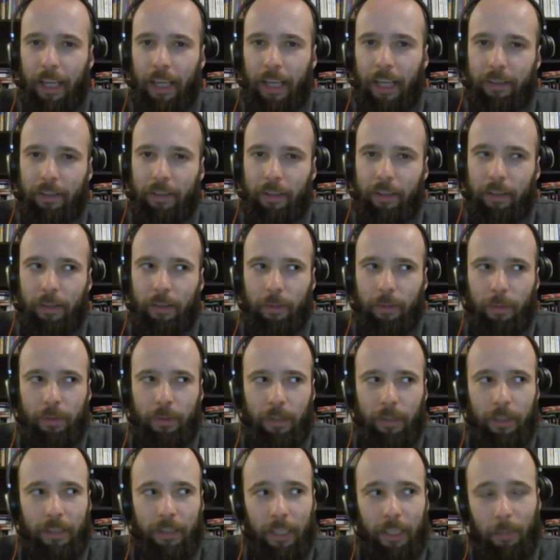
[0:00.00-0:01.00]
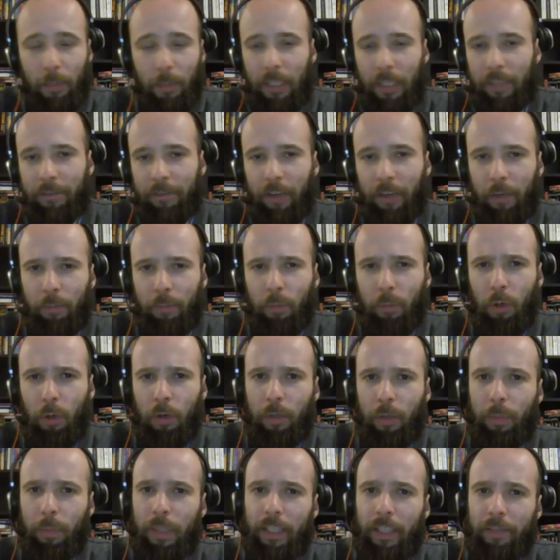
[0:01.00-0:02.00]
And tell me if I'm
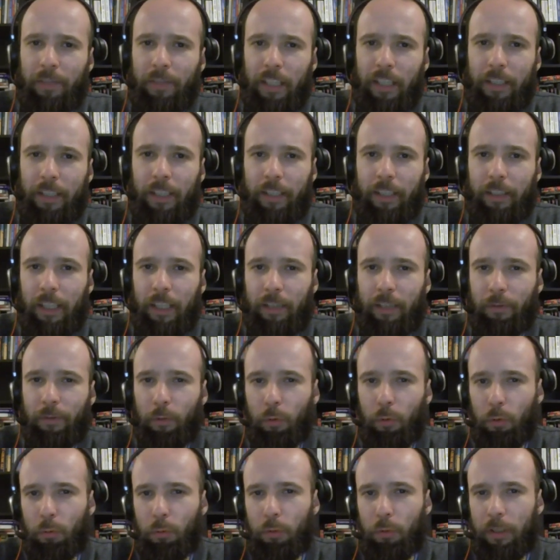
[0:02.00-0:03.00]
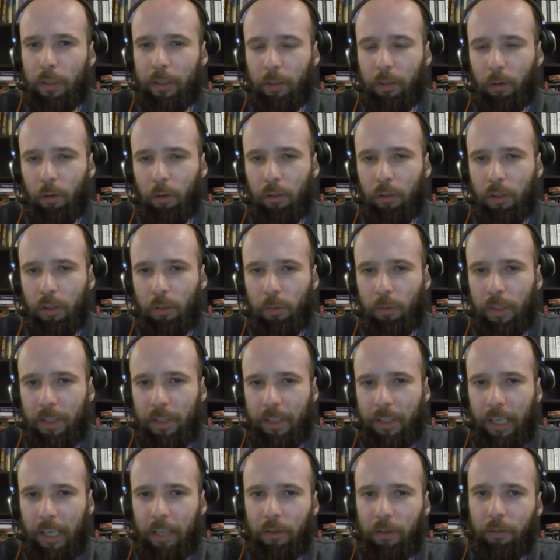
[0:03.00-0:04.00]
wrong, but I think that for you it also
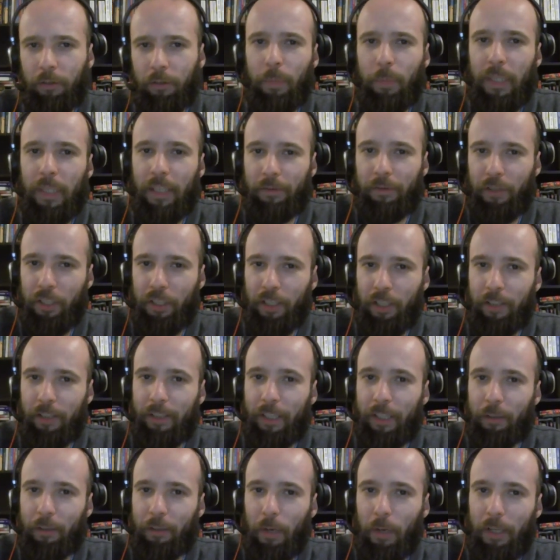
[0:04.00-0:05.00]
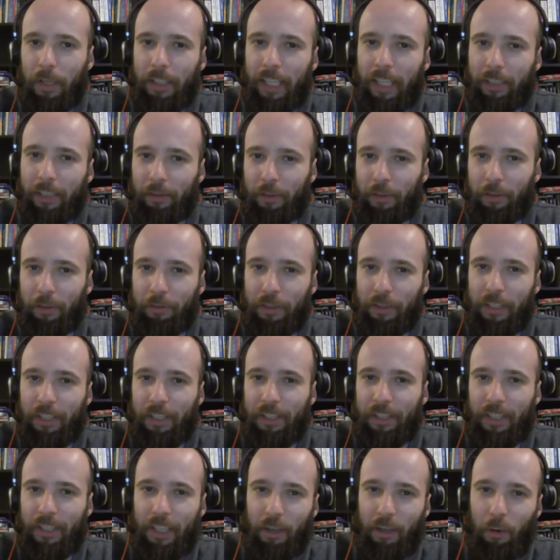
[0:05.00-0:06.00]
it's kind of beneficial that you are not
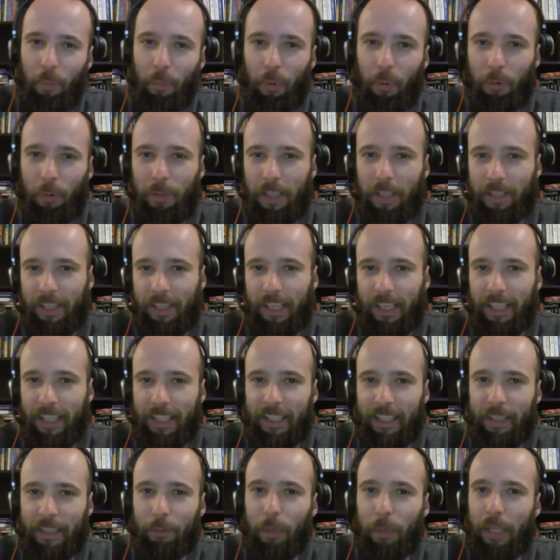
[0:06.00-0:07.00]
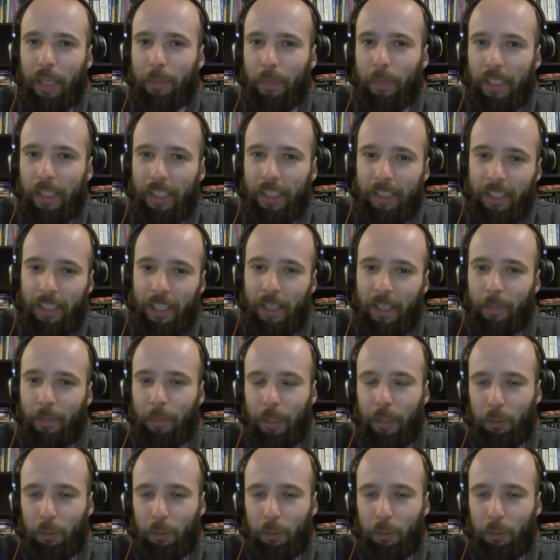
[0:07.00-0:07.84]
finishing opponents like in 1 minute,